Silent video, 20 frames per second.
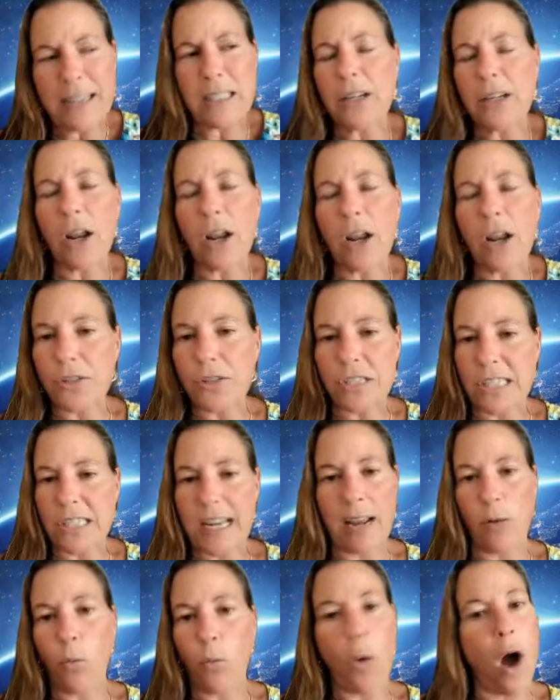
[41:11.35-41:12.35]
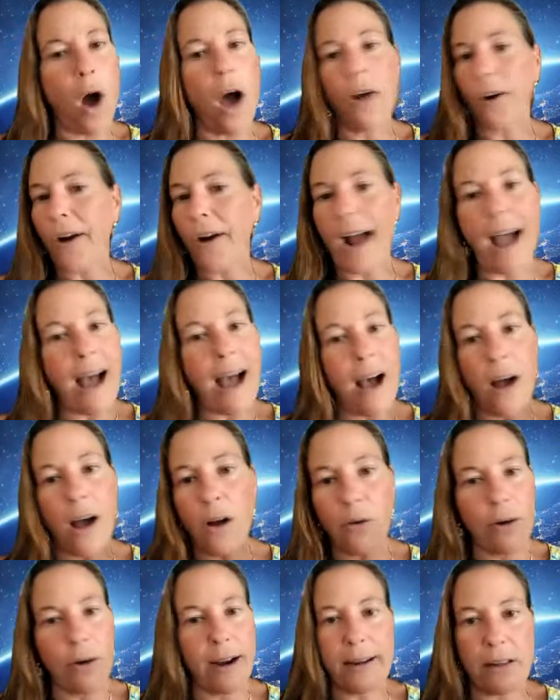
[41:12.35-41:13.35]
didn't understand what or
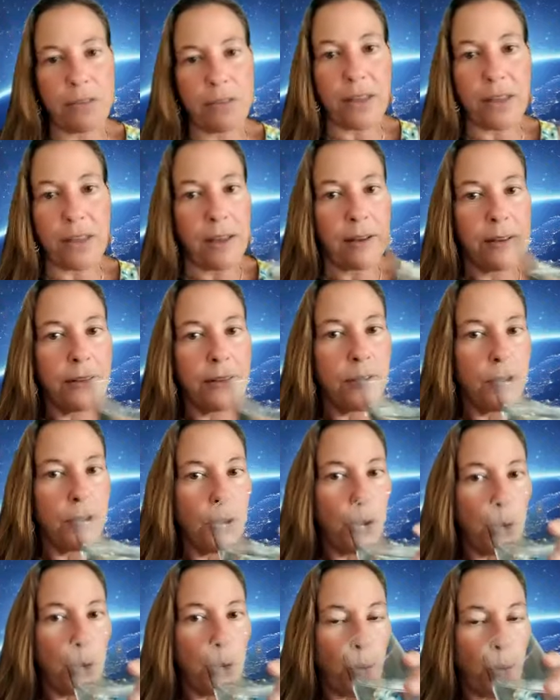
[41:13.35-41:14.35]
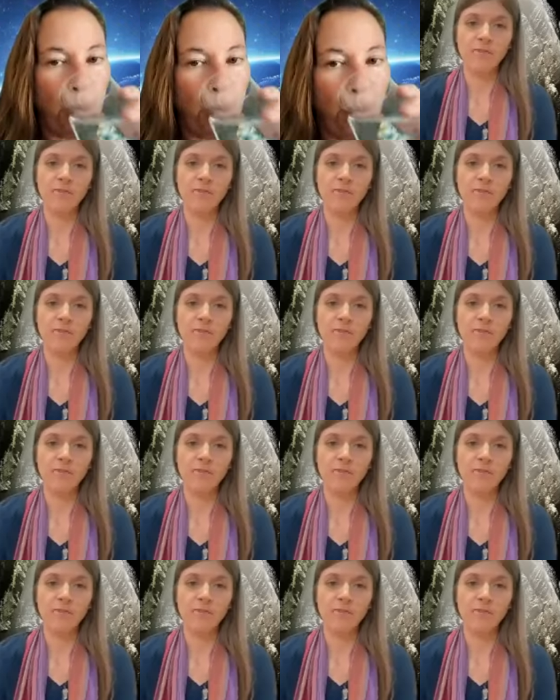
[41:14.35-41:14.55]
how or anything yeah